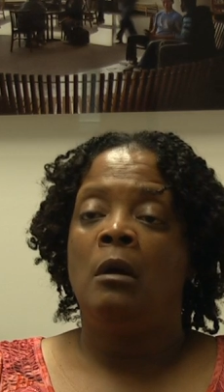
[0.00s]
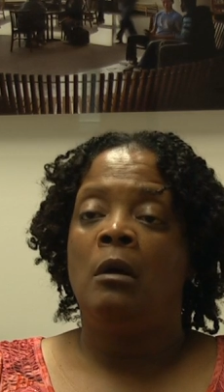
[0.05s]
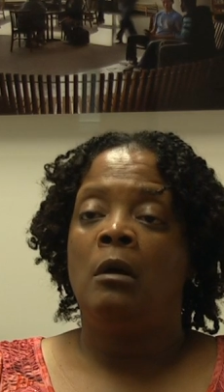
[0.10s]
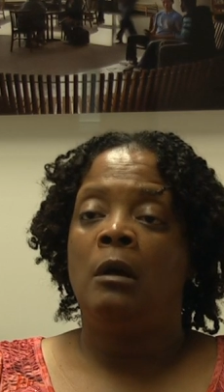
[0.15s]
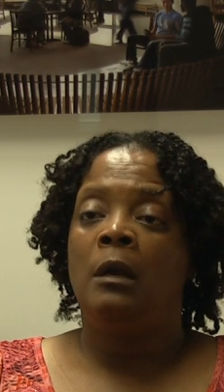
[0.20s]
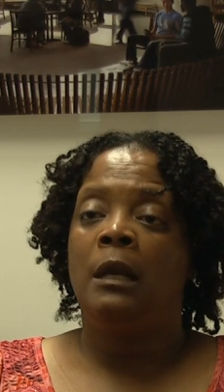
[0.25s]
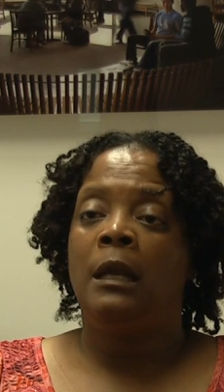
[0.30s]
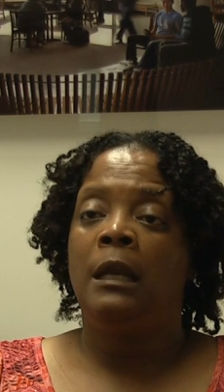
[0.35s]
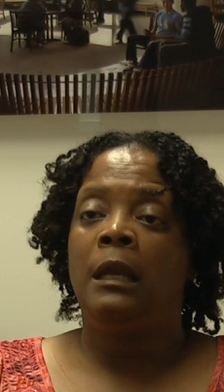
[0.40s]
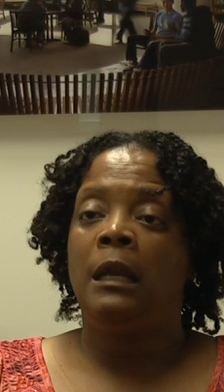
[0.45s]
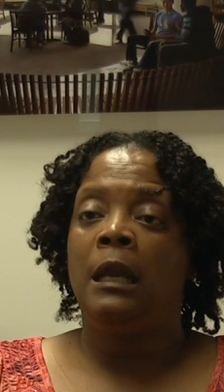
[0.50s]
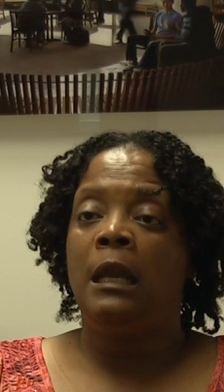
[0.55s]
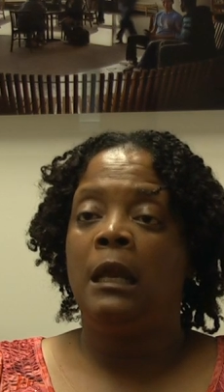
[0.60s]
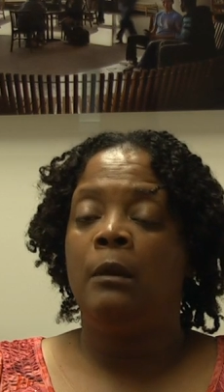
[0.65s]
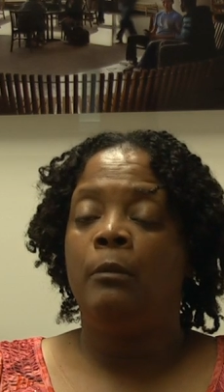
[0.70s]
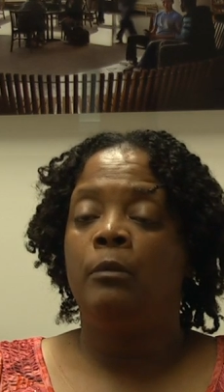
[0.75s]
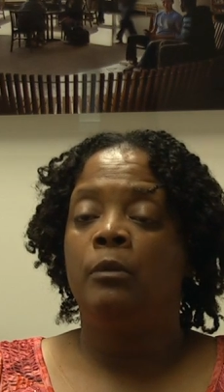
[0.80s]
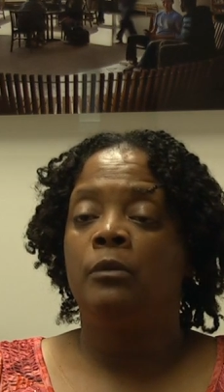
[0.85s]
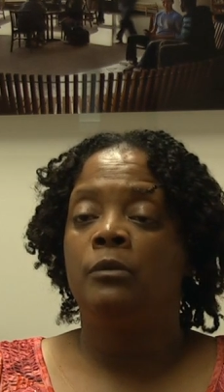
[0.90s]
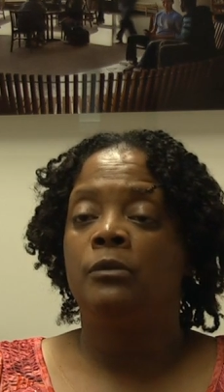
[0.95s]
are they
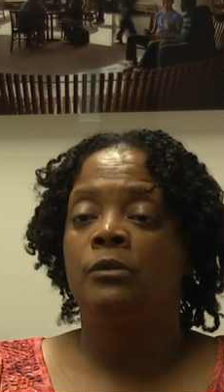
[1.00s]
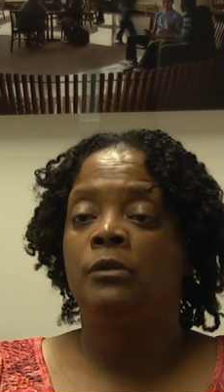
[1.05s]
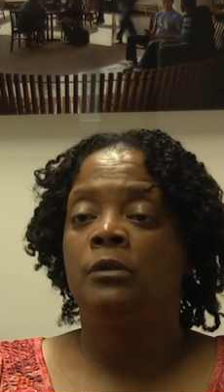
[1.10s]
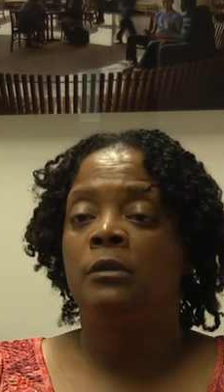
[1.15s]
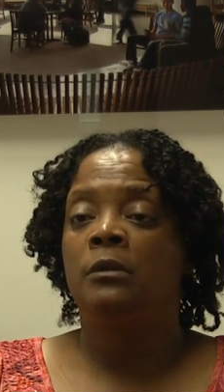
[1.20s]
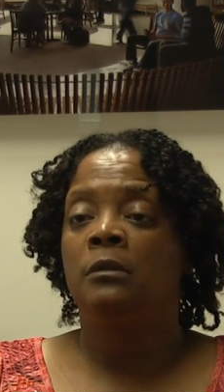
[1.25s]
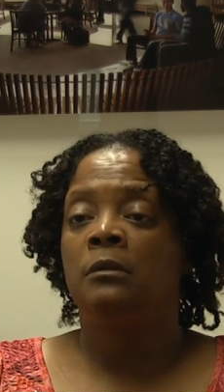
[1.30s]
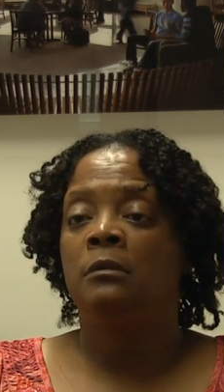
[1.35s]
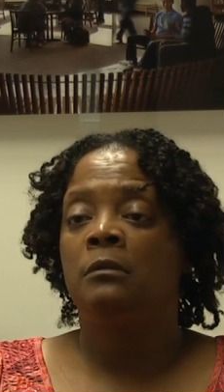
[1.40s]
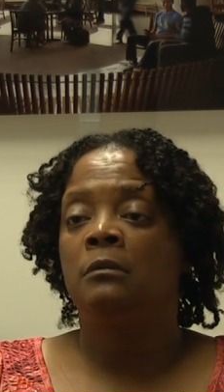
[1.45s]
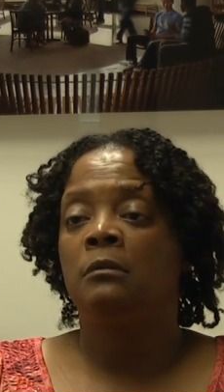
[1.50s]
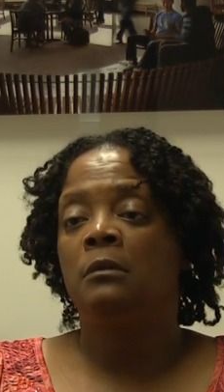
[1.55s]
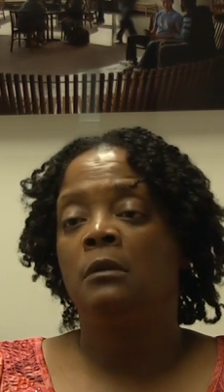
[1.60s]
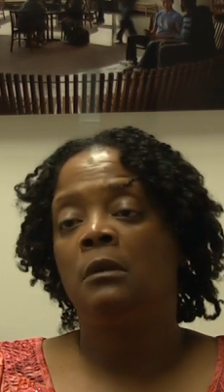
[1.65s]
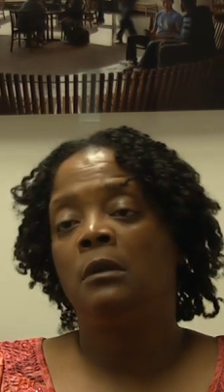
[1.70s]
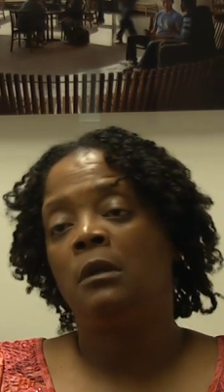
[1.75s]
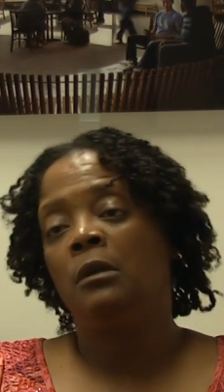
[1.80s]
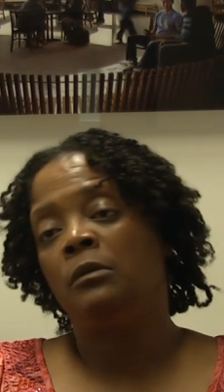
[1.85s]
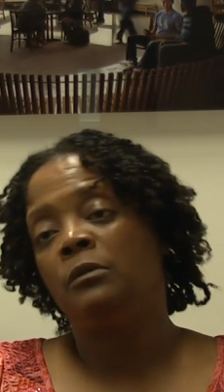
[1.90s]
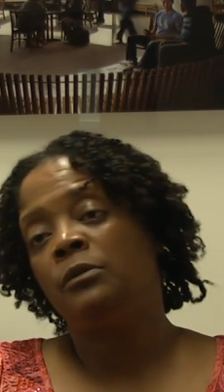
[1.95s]
able to
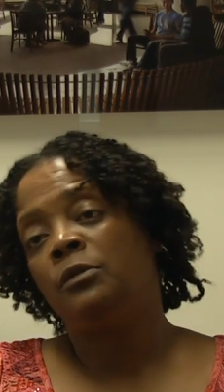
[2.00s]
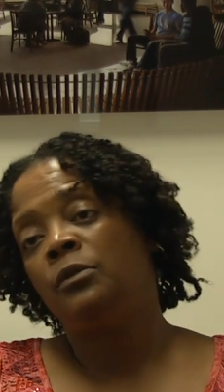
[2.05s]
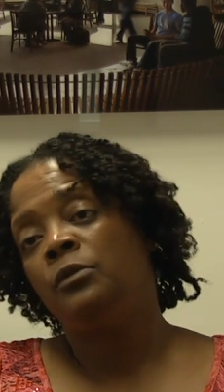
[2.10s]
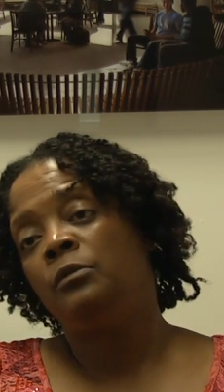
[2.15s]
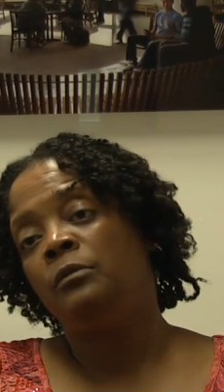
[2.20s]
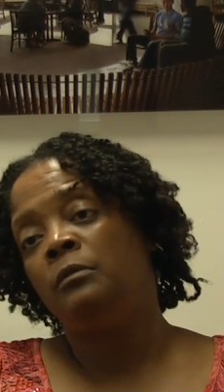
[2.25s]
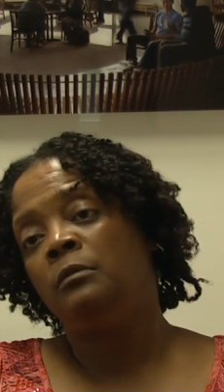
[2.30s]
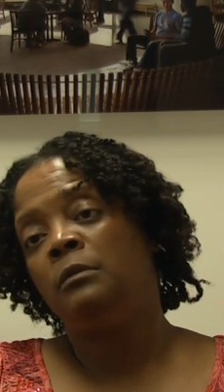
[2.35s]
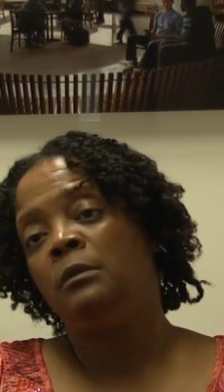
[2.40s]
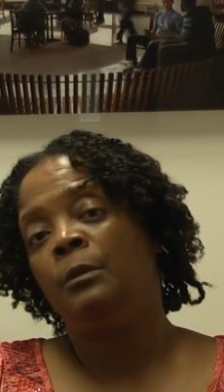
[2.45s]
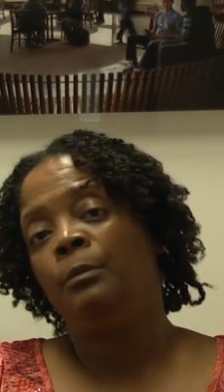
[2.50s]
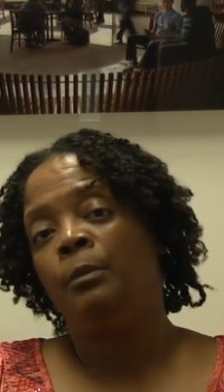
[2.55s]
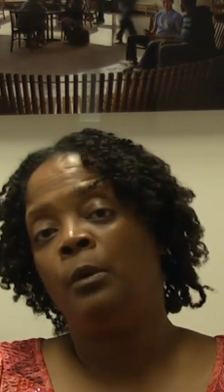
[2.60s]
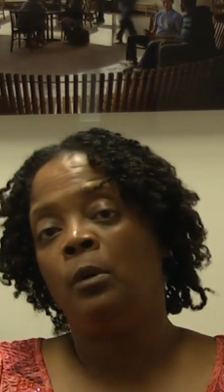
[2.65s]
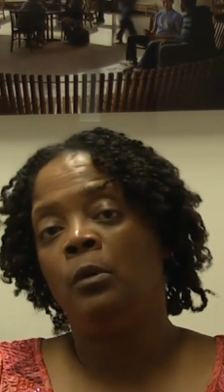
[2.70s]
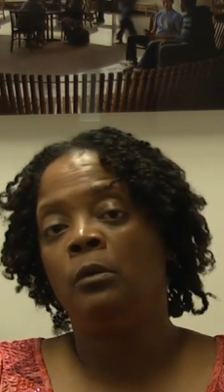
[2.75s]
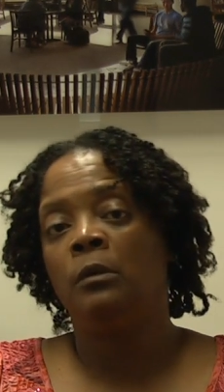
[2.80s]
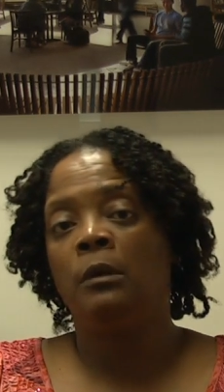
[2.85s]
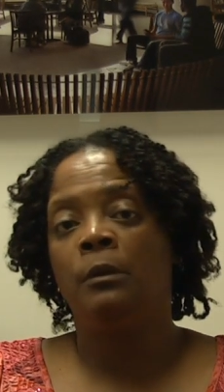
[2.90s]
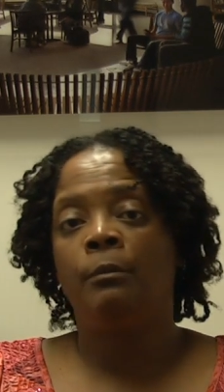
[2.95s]
go to the
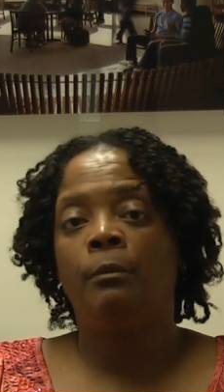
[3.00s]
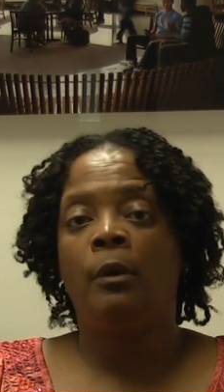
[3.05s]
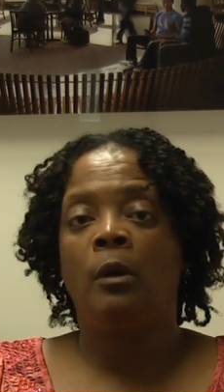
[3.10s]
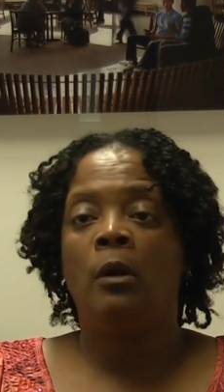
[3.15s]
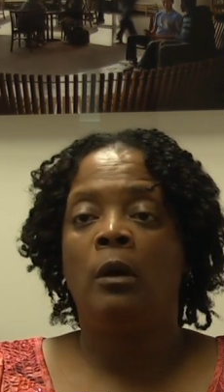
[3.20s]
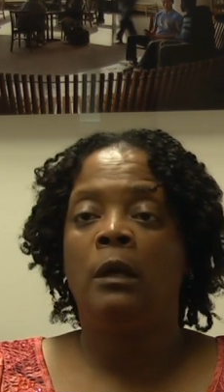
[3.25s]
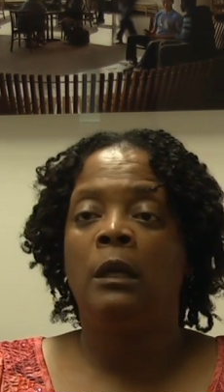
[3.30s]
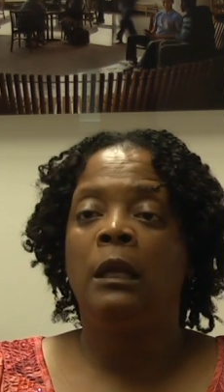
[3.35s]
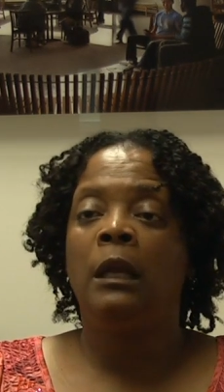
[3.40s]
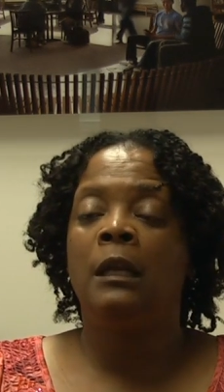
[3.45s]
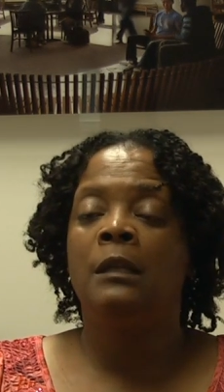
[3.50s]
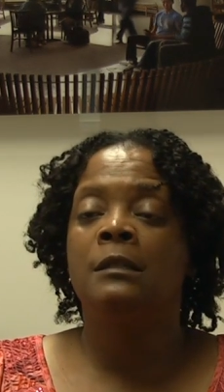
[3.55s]
bowling party.